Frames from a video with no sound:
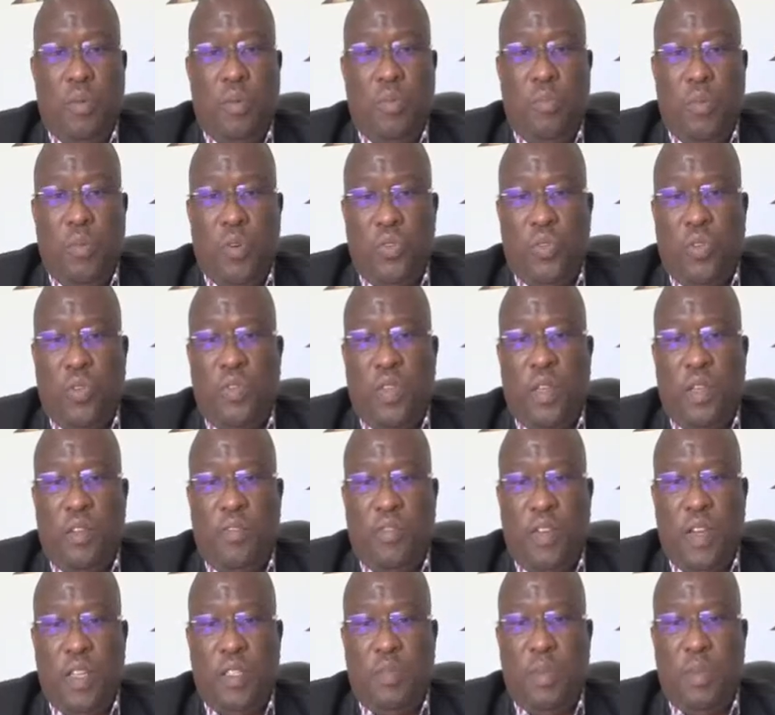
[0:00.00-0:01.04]
Most of the
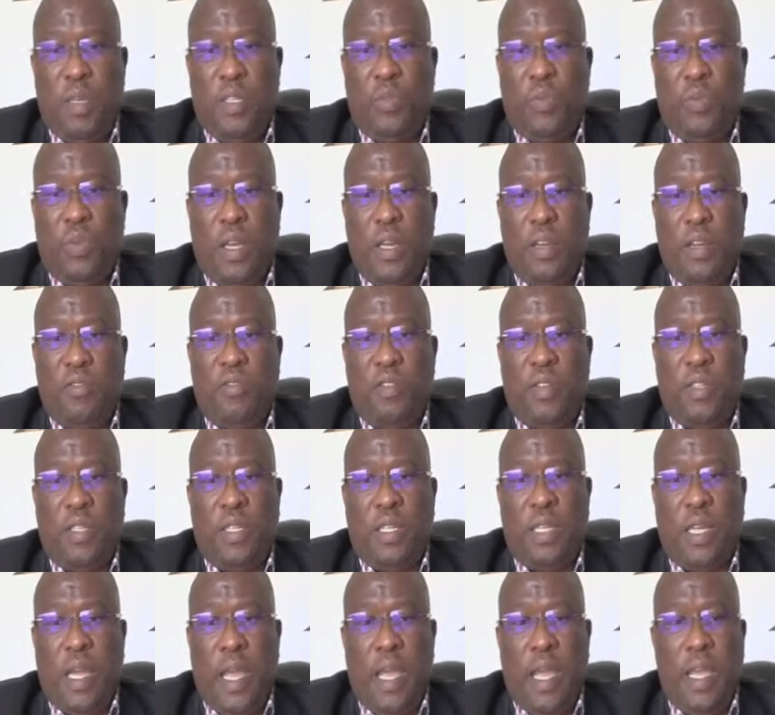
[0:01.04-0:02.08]
investments we
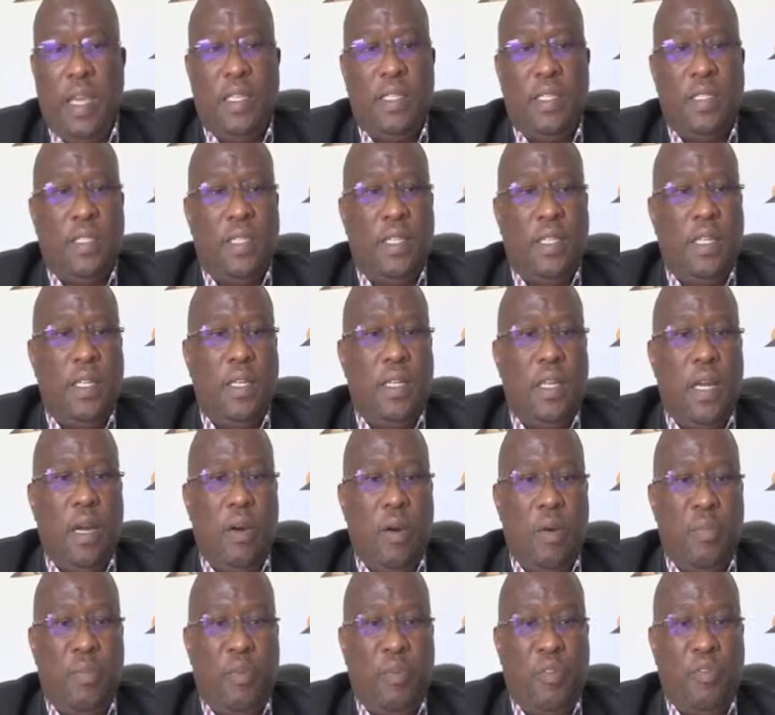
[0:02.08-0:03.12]
have gained in
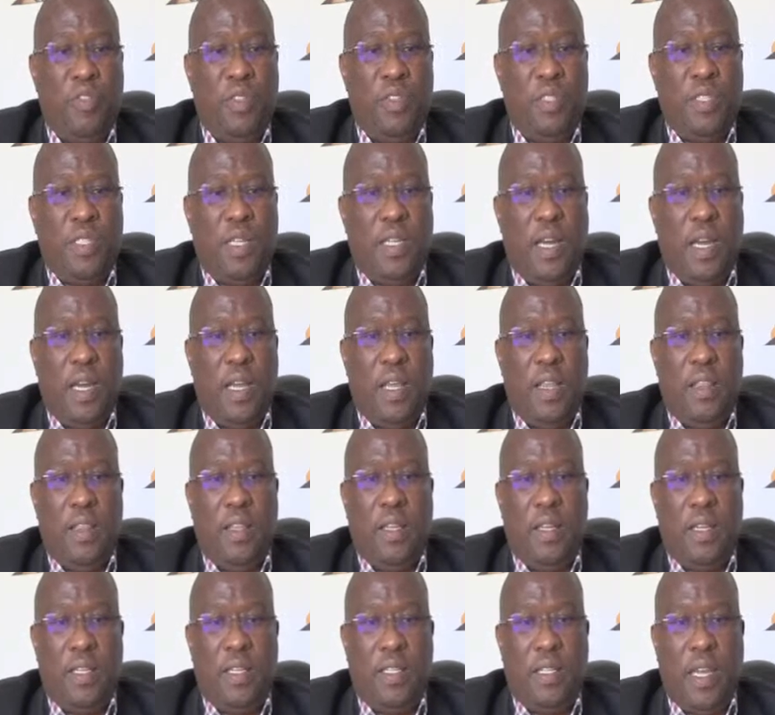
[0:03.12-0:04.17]
our province are in
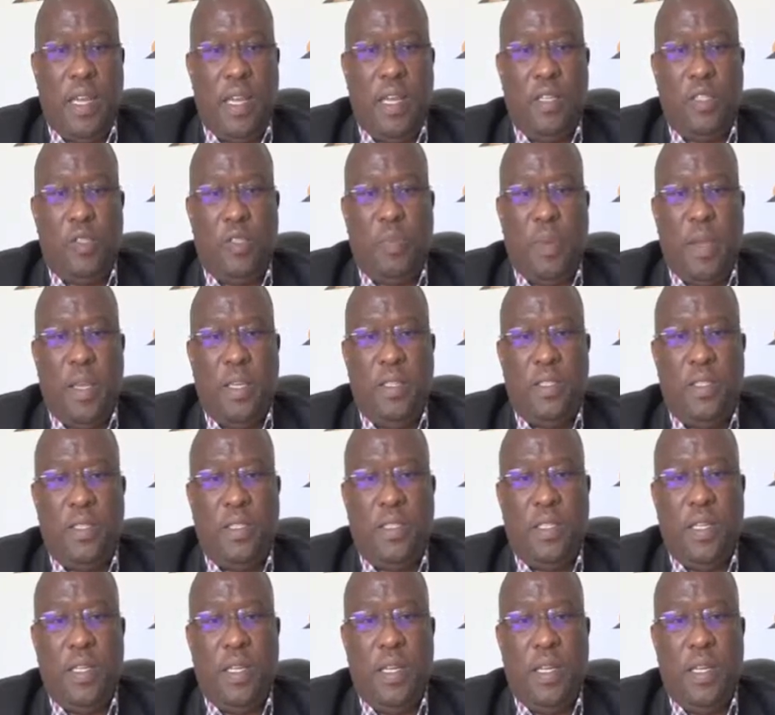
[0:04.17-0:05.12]
the retail space